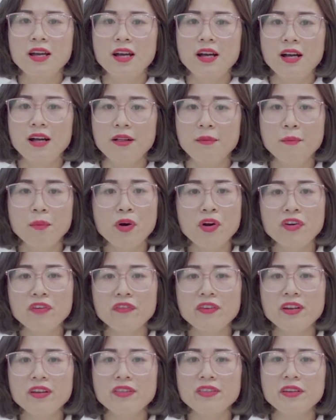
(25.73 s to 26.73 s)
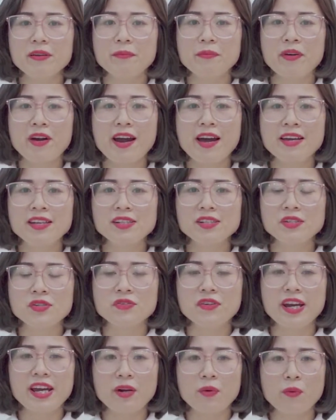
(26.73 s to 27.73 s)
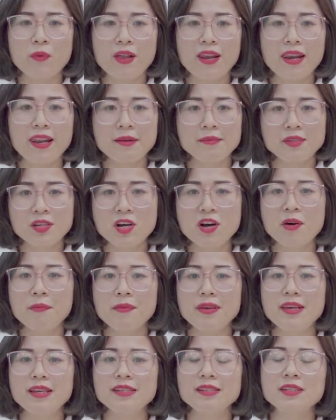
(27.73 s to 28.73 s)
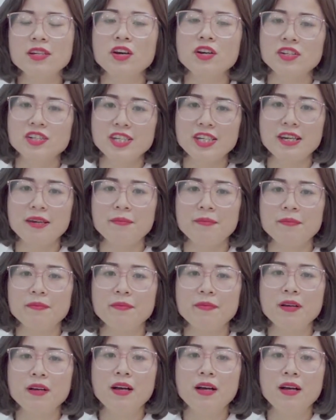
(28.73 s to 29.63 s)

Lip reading: Moreover, the price to get one laptop is not cheap.